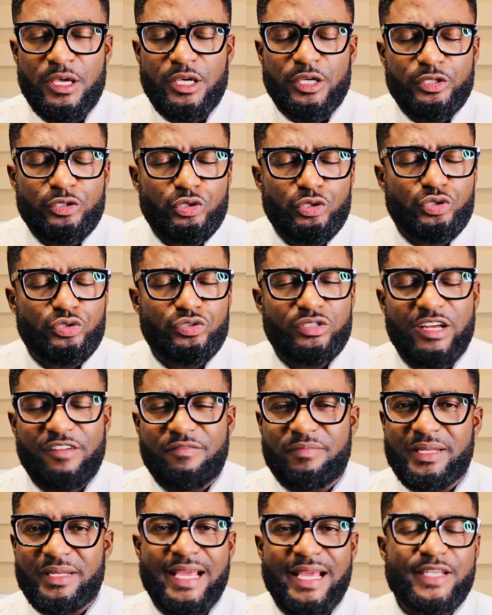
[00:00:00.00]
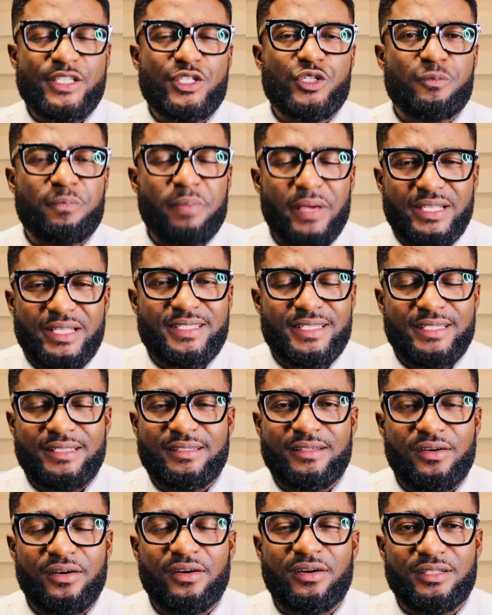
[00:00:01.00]
You should have been
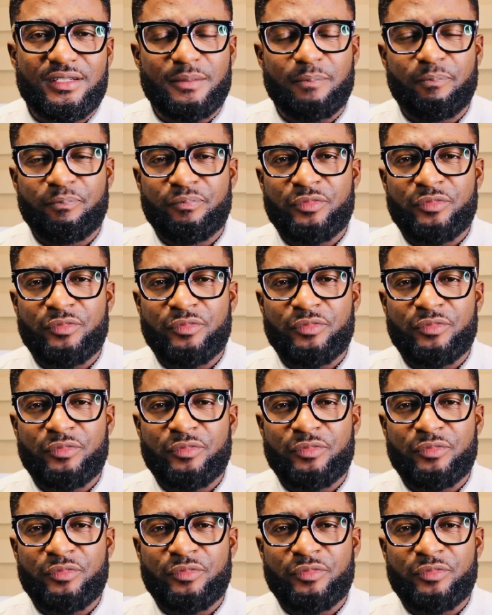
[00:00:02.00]
expecting God